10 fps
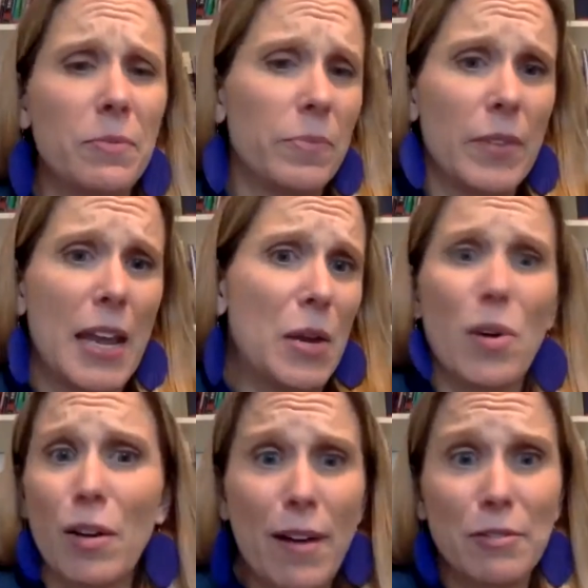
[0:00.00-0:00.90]

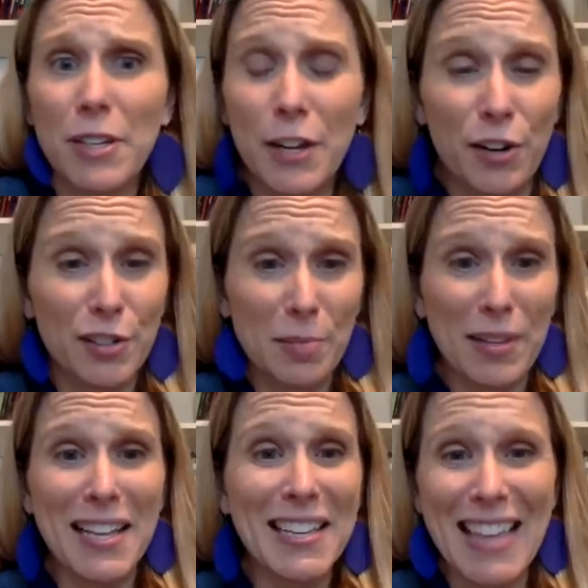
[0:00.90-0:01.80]
anywhere around here or
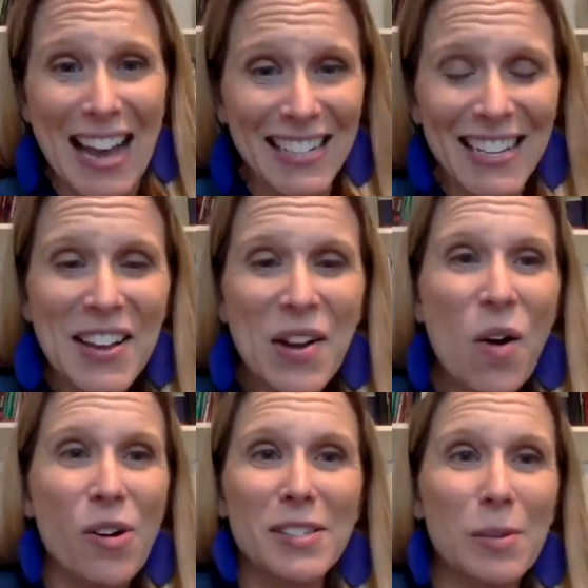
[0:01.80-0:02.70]
something like that,
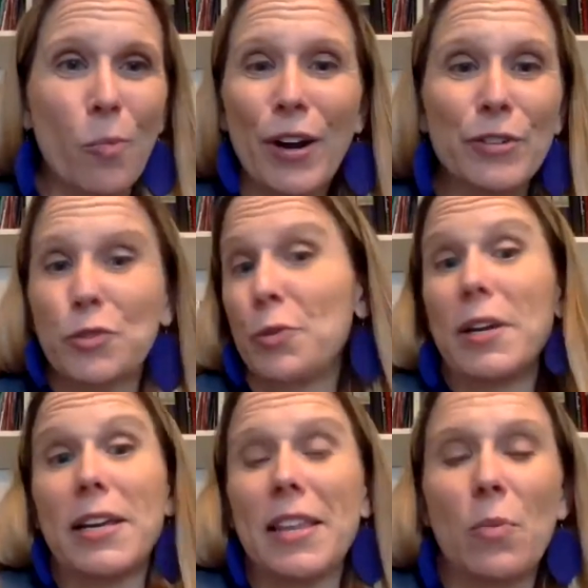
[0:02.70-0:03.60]
or some weird
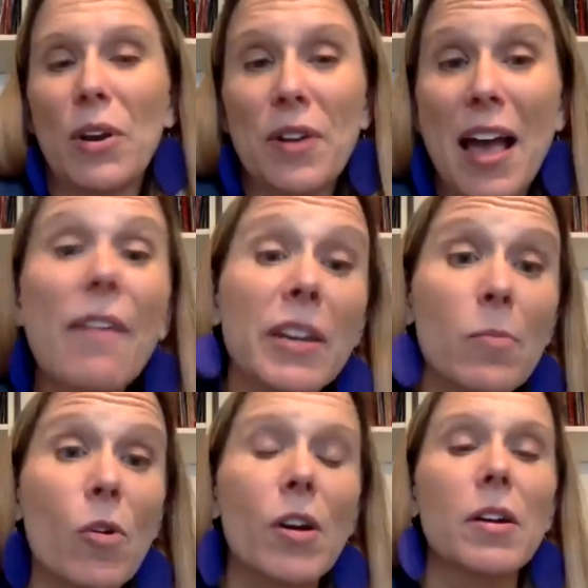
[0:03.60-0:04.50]
tree that we don't have
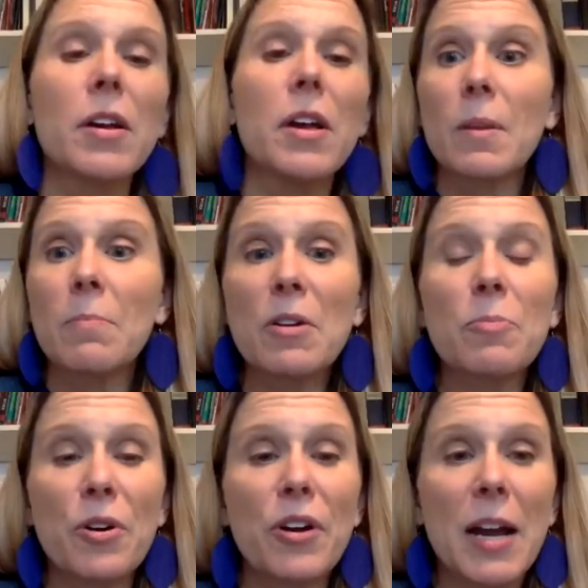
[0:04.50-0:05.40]
anymore. Both
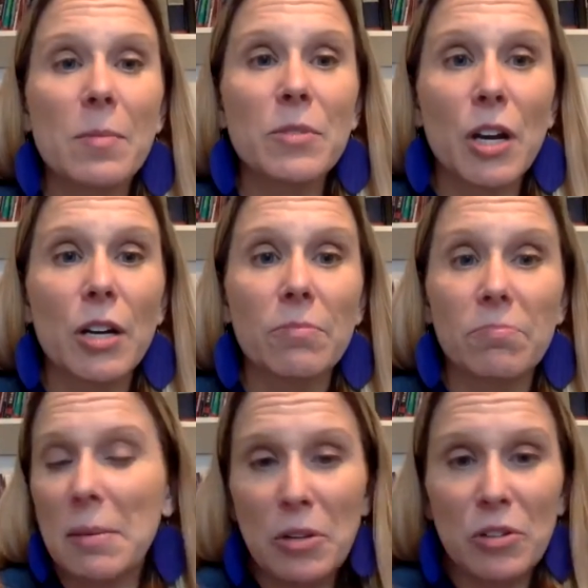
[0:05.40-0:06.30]
programs are
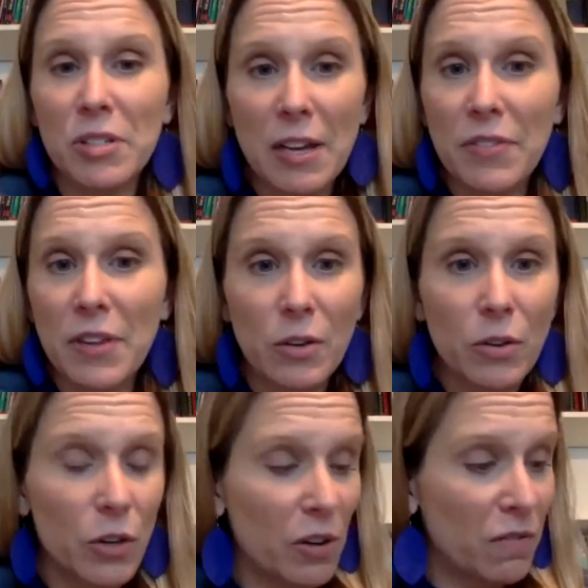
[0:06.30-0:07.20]
typical stuff that
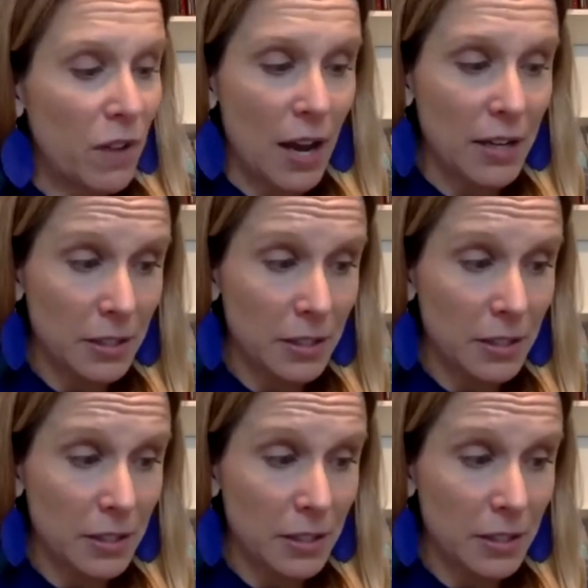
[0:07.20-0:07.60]
you can find